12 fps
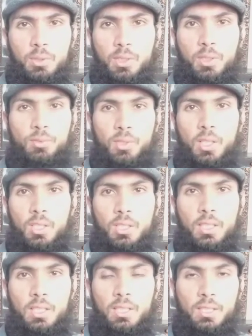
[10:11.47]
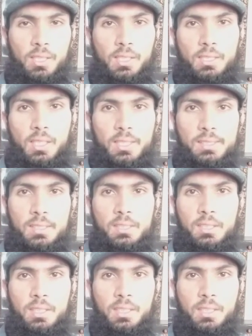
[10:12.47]
If not, then answer
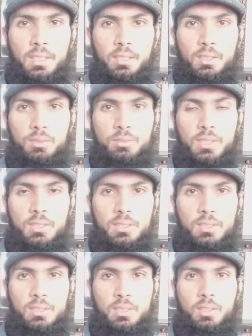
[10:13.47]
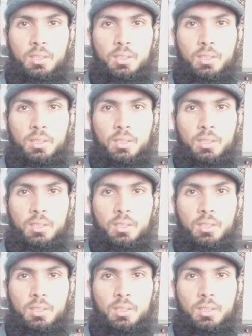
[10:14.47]
in negative sentence,